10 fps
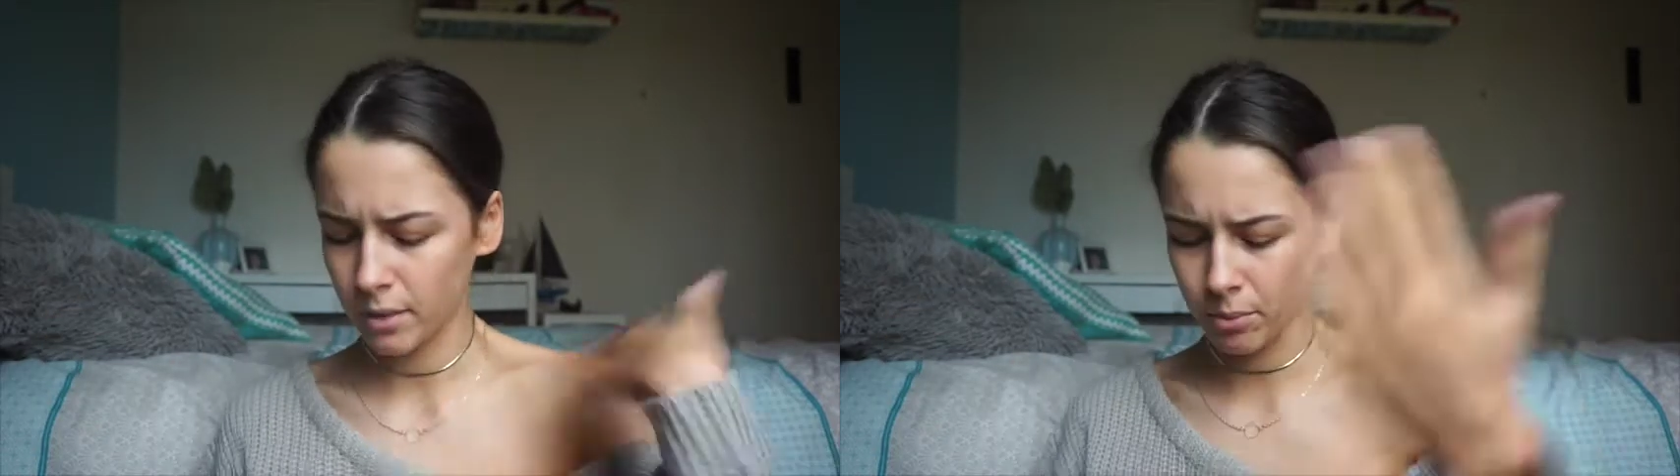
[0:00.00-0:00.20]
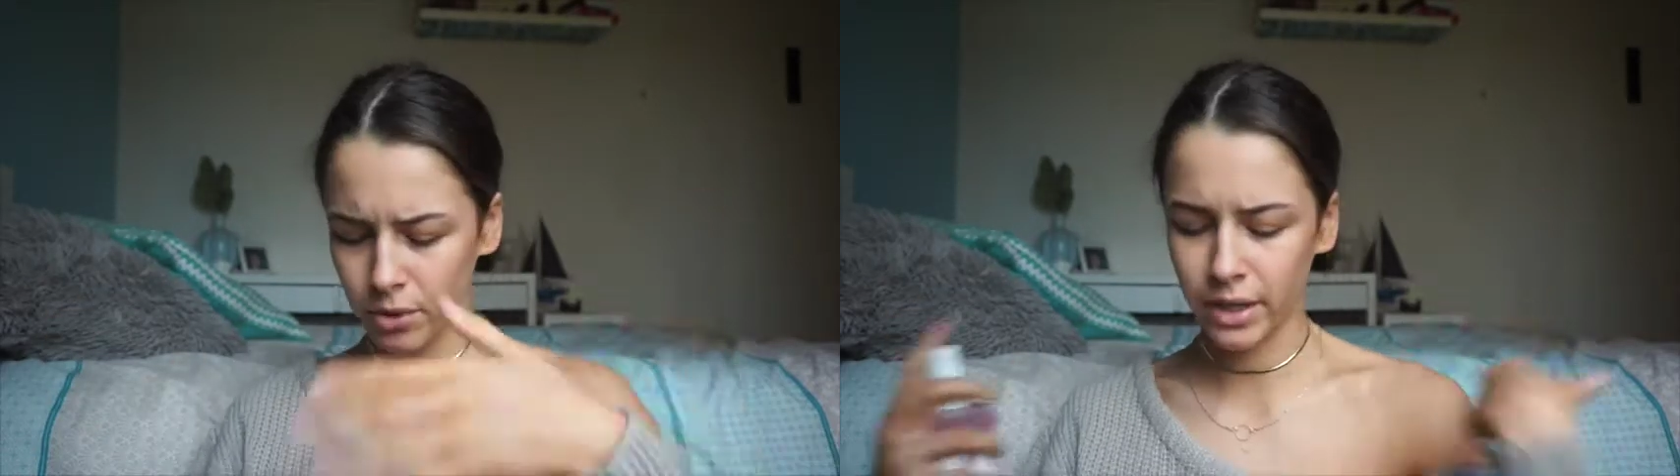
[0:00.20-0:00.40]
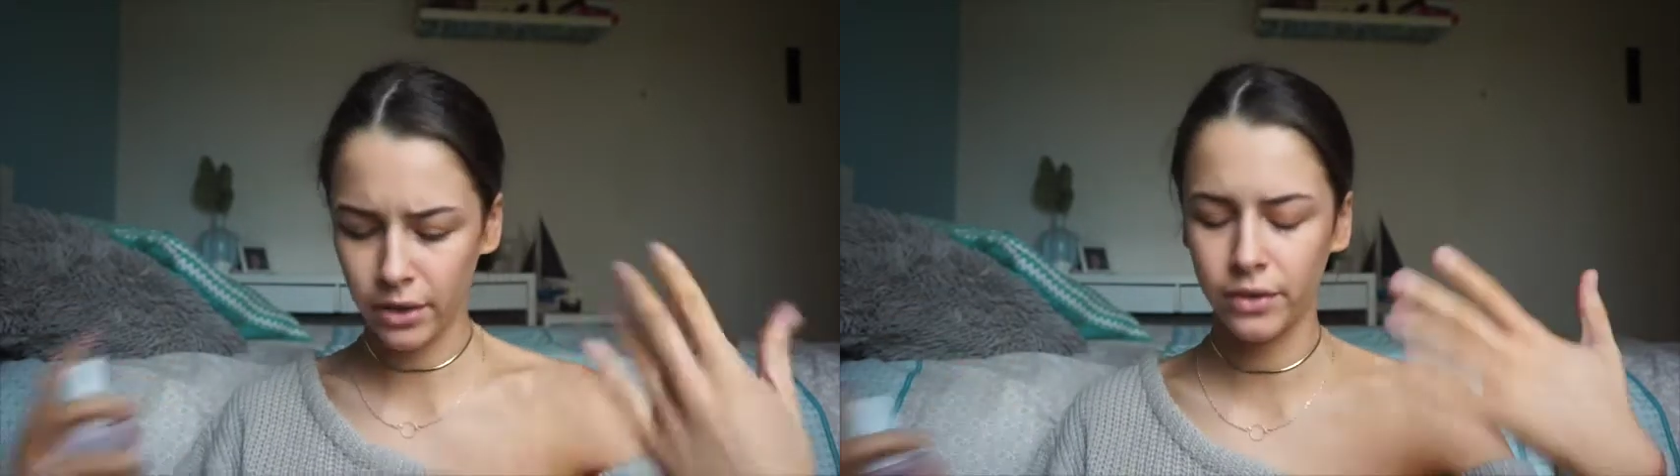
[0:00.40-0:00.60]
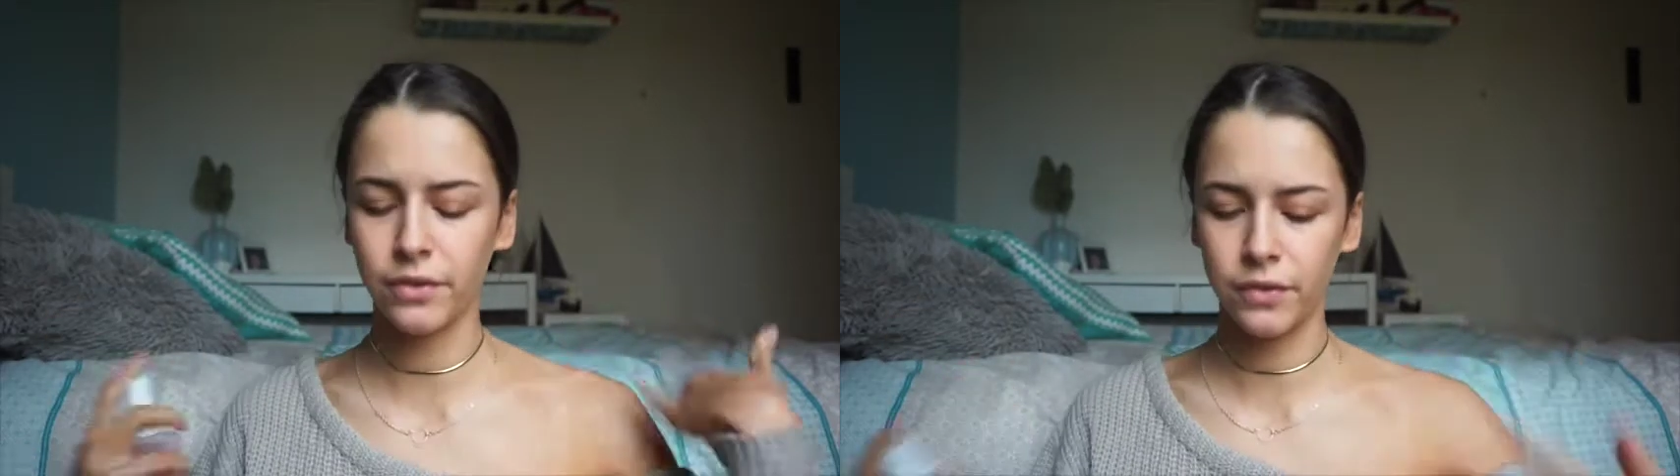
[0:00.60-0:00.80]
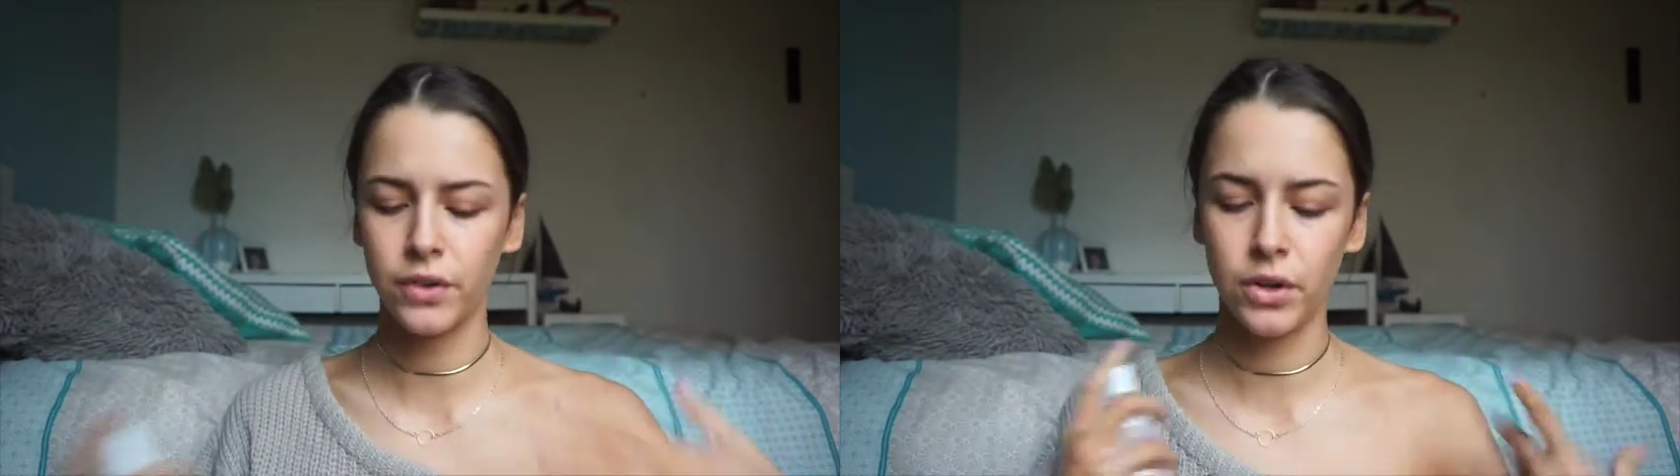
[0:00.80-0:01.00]
Putting on a
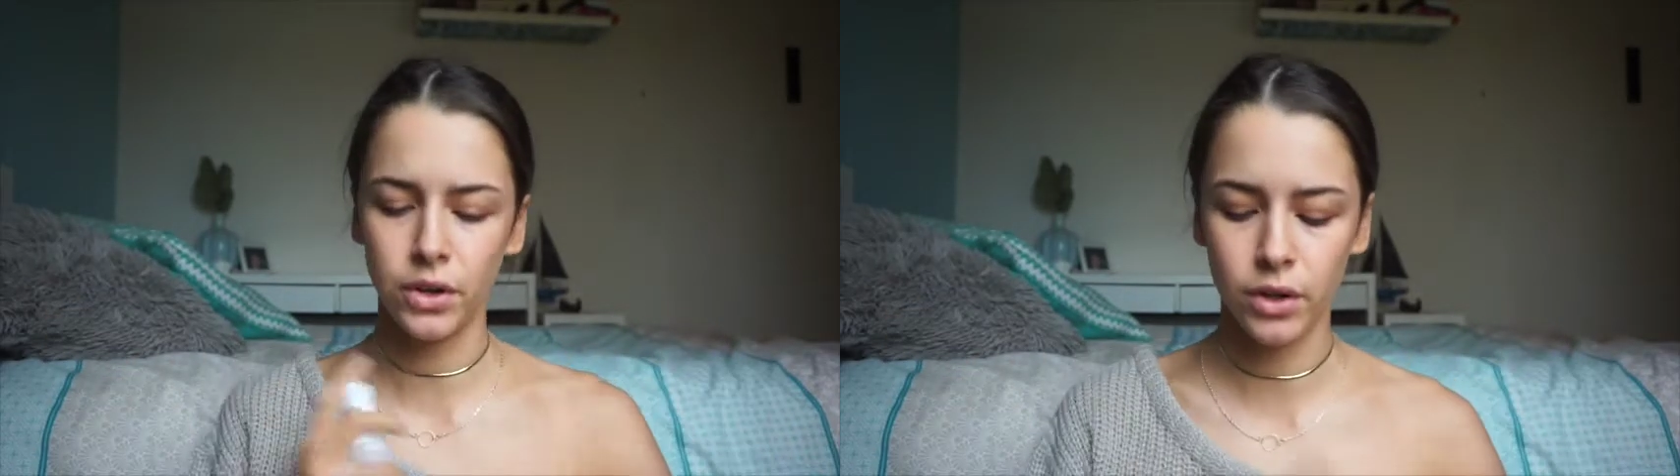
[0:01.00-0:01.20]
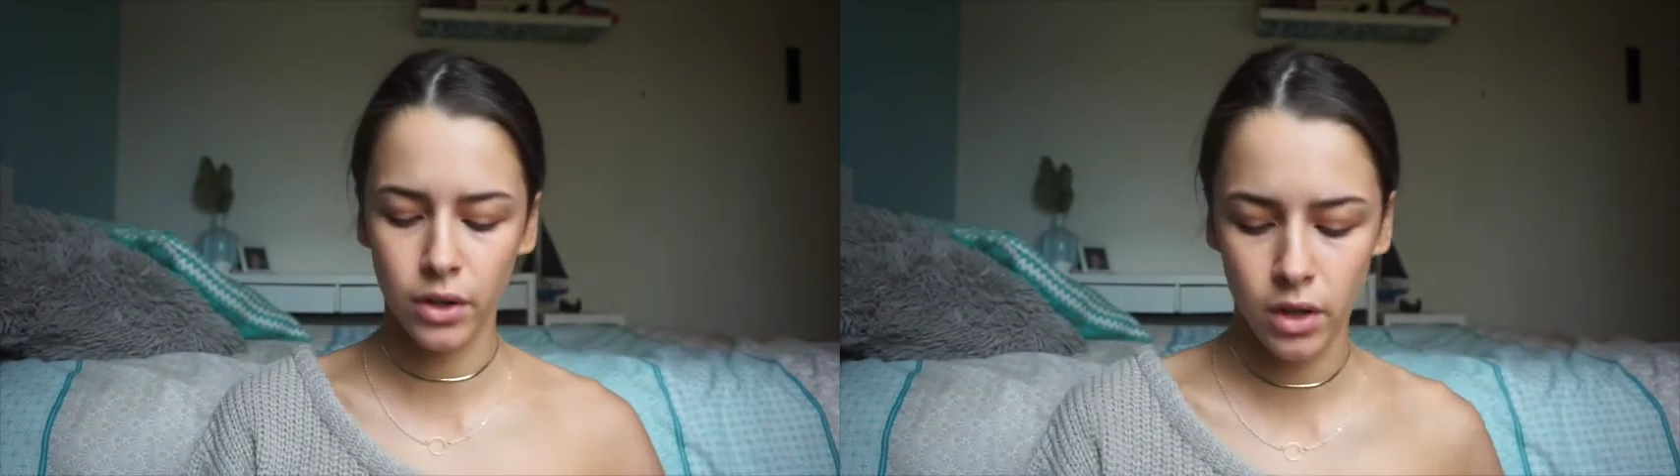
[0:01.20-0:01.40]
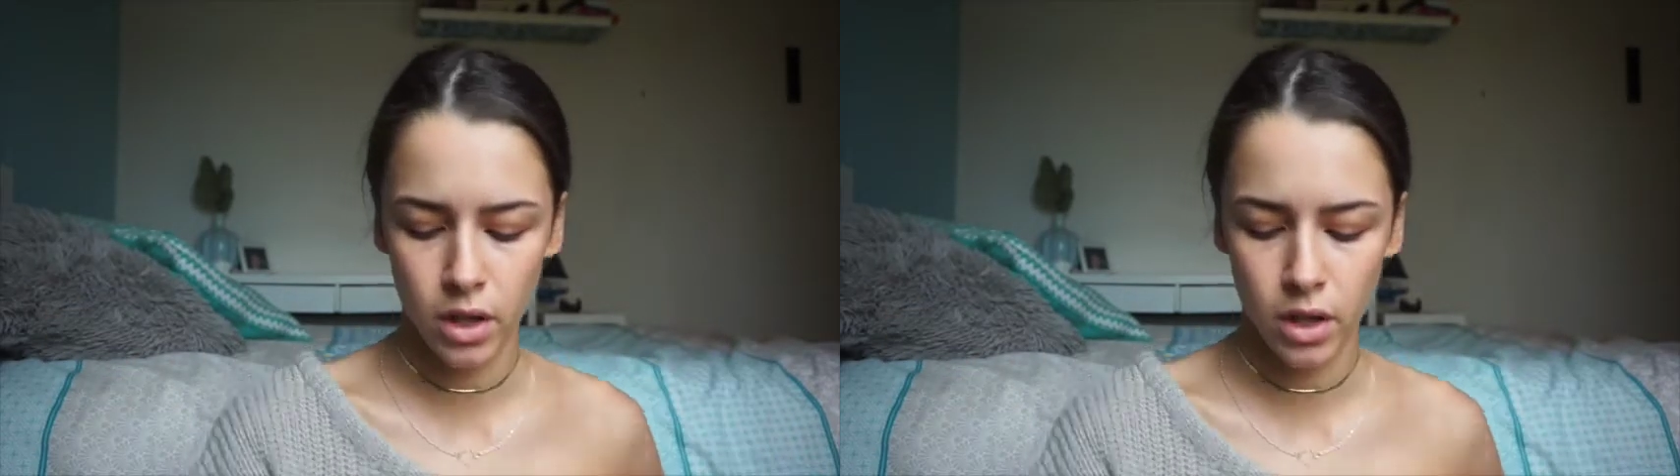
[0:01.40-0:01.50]
few